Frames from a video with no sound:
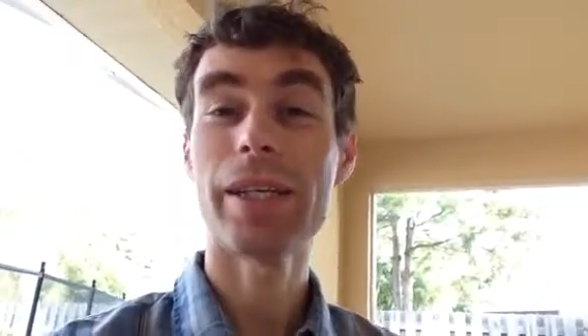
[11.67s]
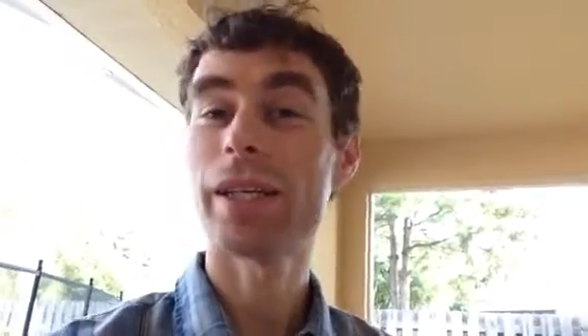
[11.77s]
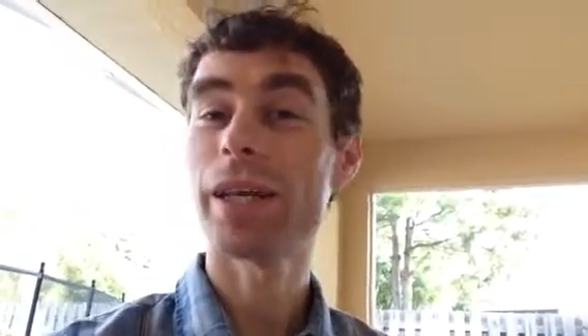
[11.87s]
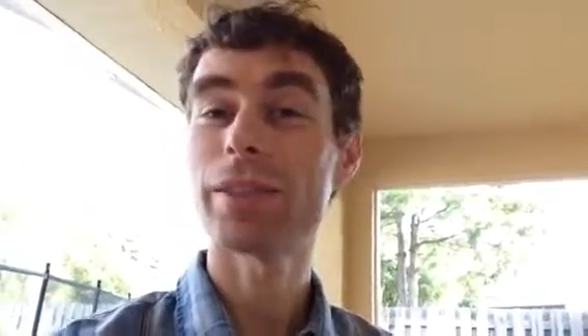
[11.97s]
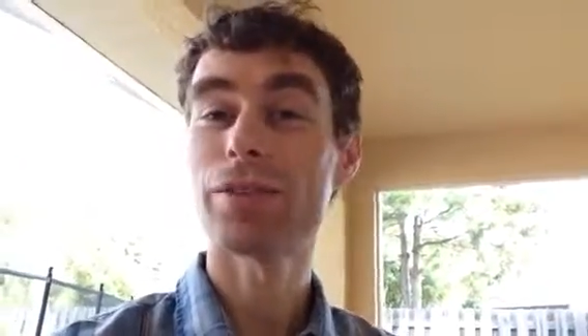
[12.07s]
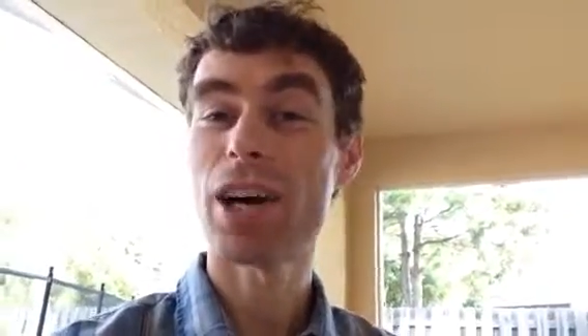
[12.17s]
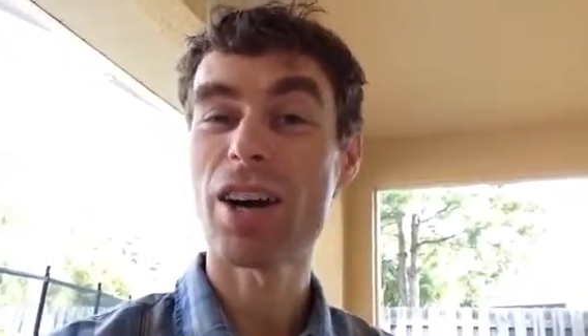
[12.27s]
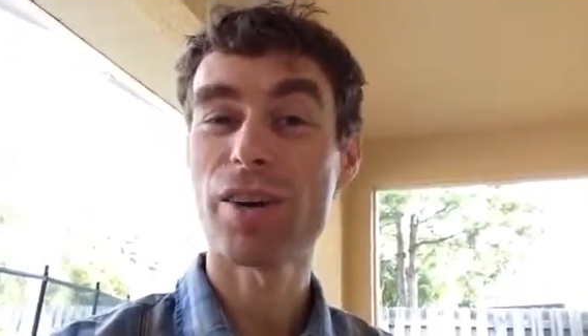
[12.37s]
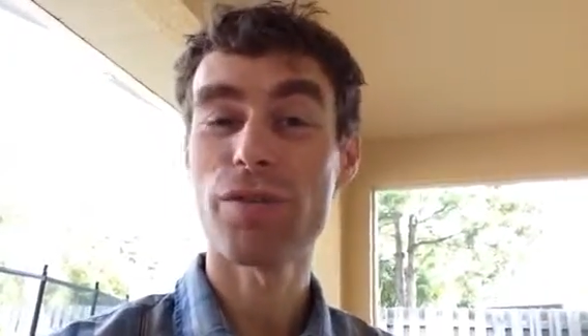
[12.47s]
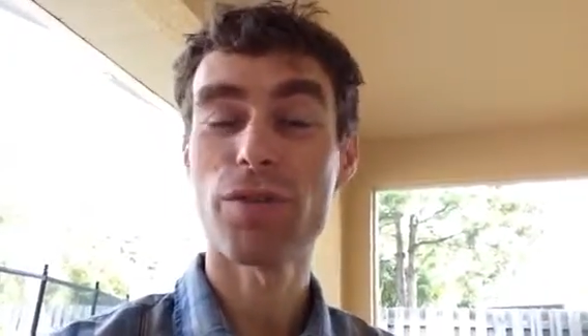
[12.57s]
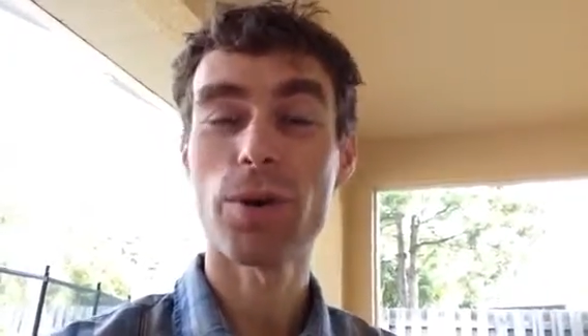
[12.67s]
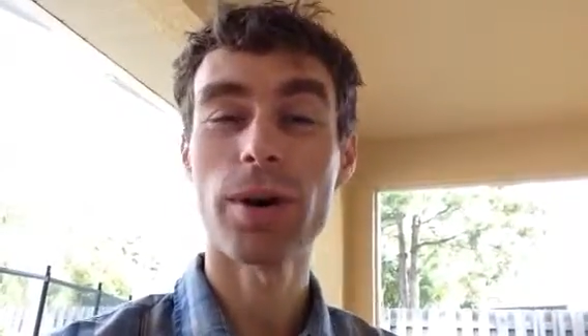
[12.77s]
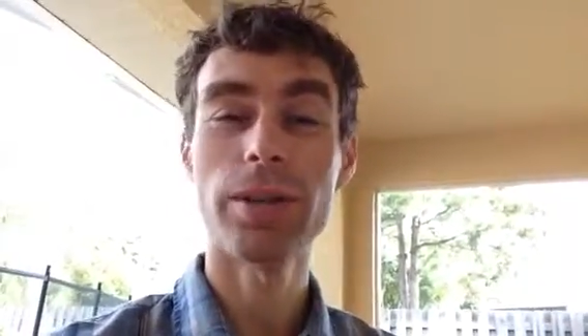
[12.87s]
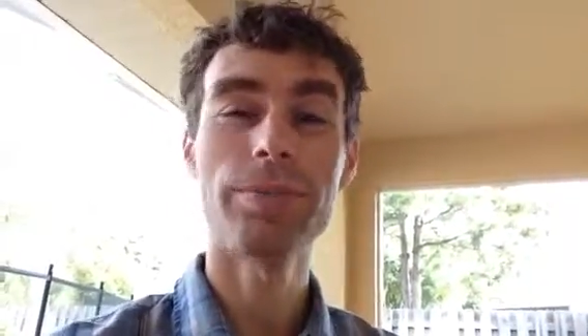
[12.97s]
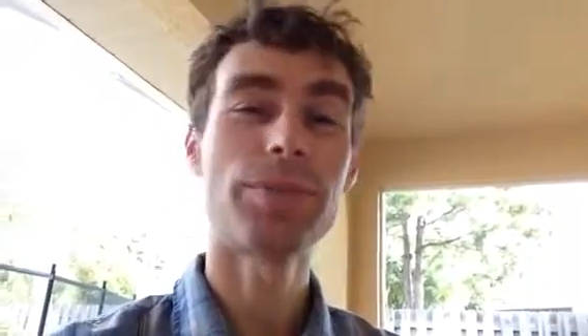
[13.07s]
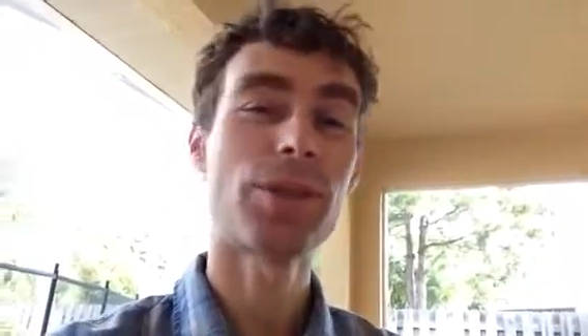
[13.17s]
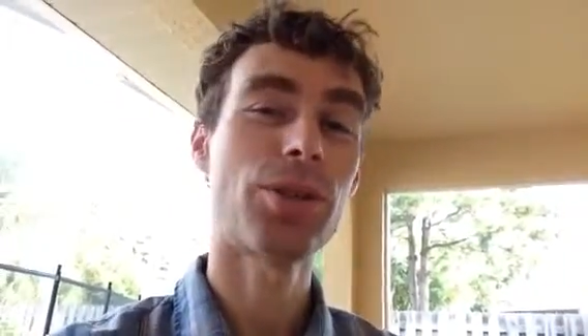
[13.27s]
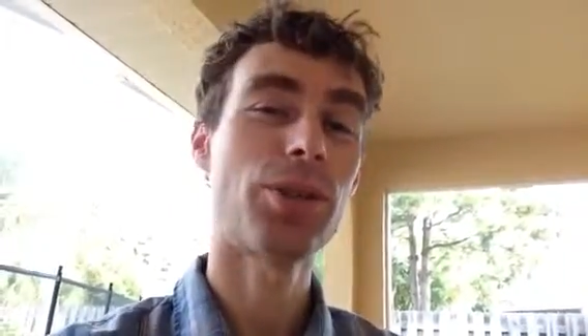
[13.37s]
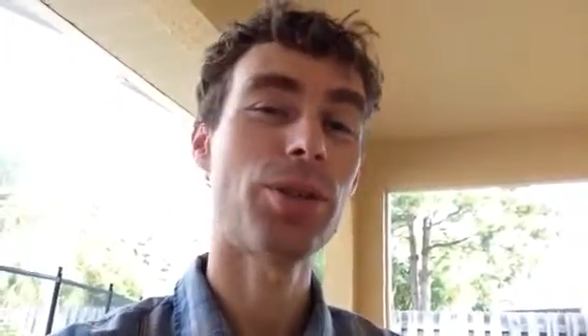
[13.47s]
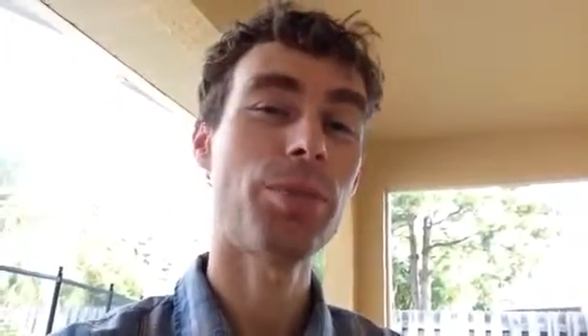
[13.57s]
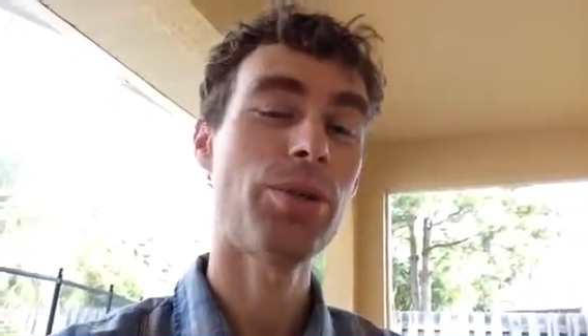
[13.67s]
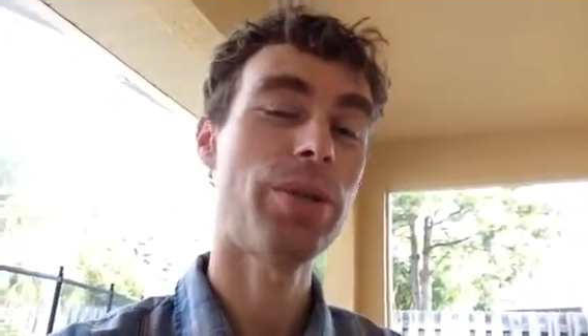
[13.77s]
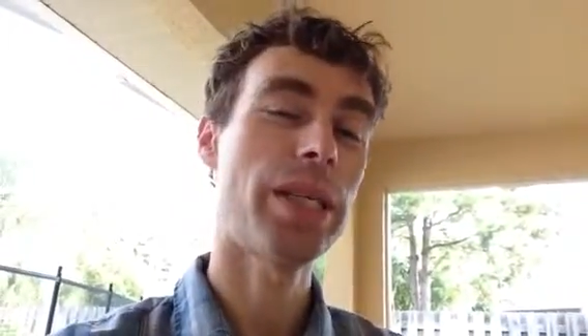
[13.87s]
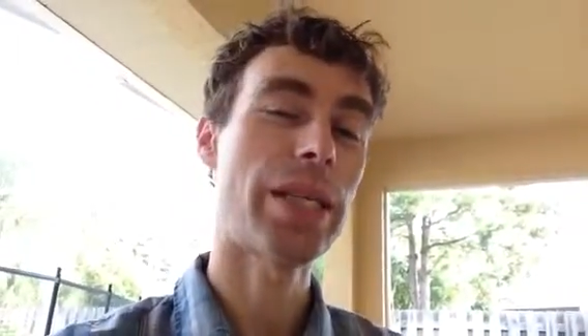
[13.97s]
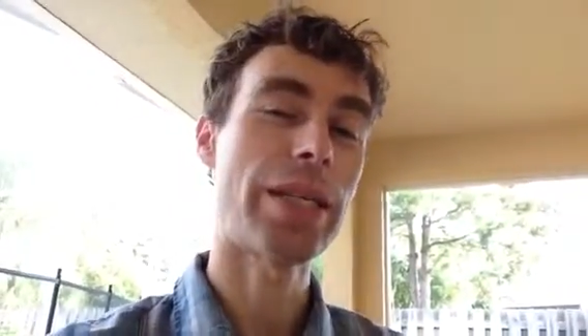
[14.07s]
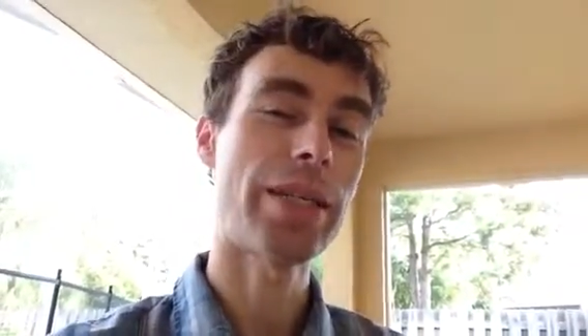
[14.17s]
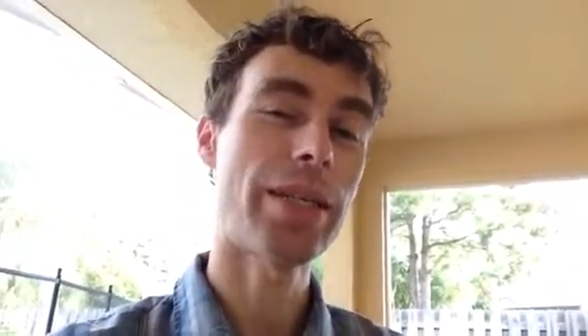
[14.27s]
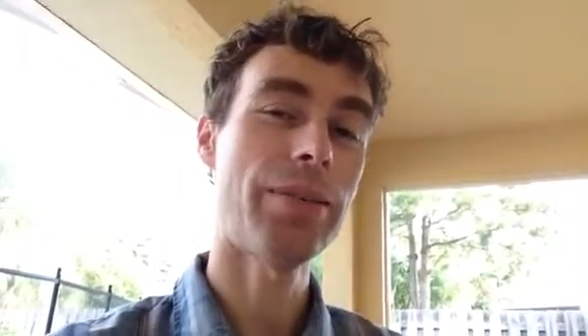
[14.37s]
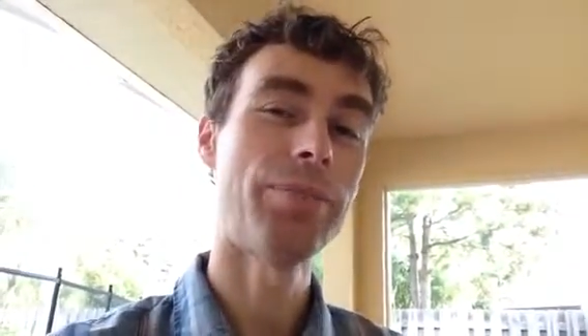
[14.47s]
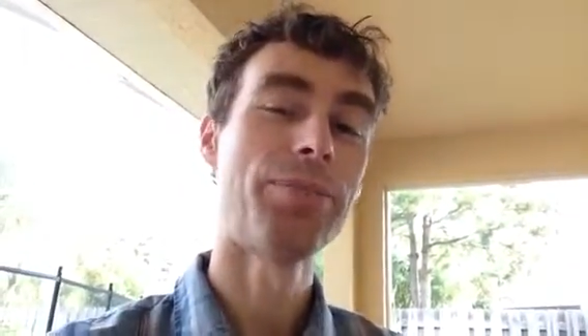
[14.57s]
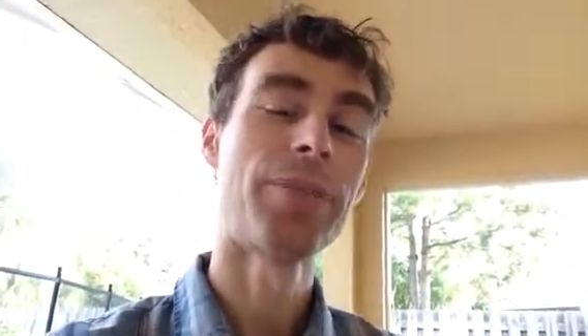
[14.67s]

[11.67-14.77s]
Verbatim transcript: index of 104, so it should be really easy.